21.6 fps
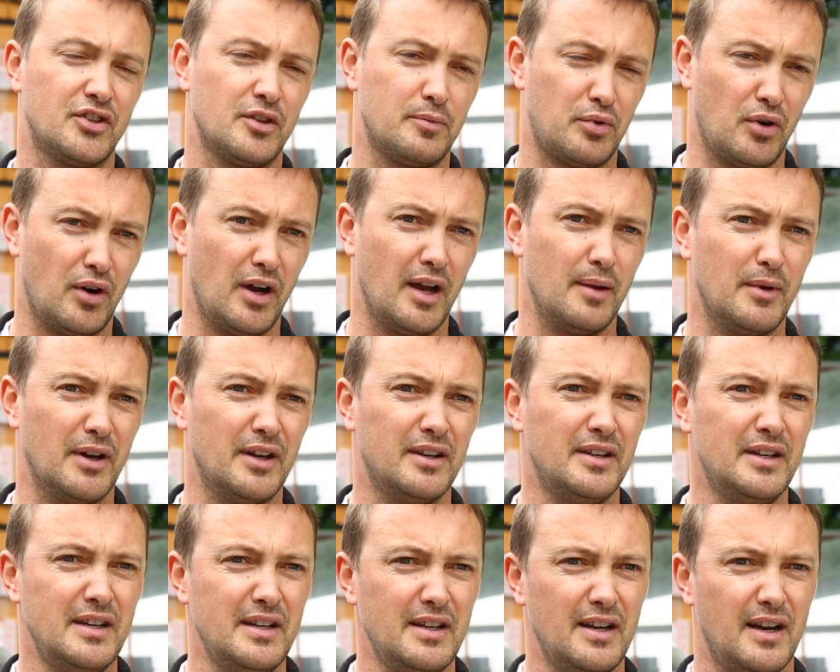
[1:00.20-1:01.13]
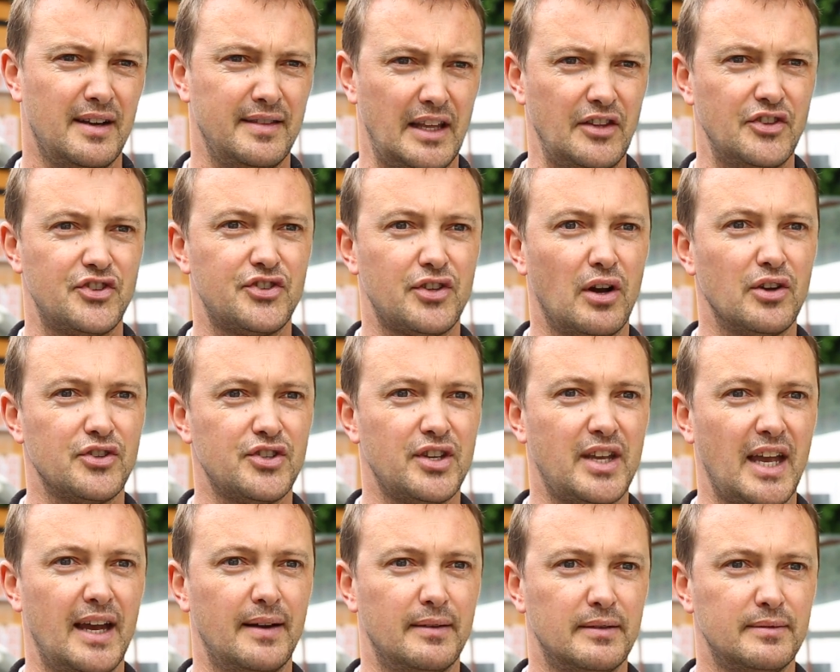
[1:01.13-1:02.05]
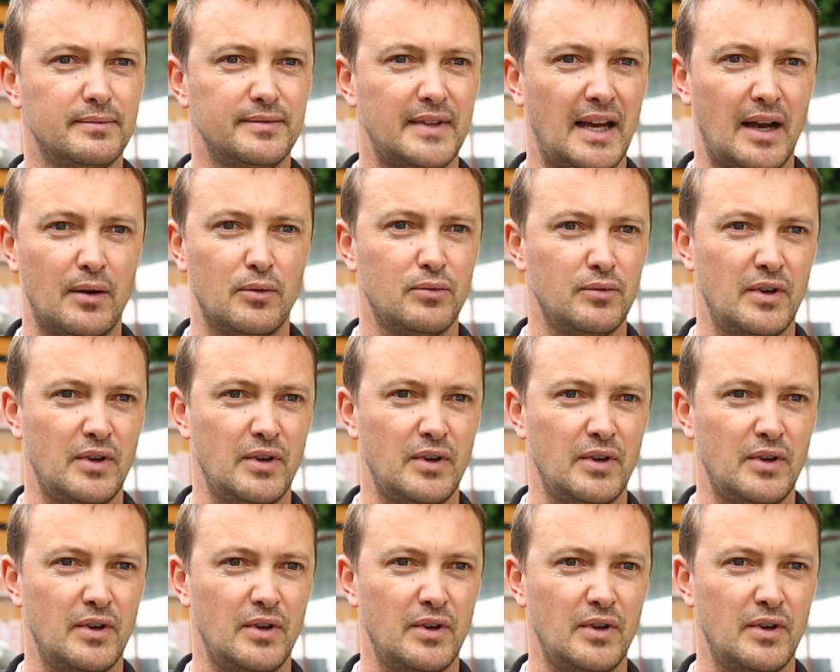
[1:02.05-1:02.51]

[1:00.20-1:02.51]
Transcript: to the primer and then start again. That,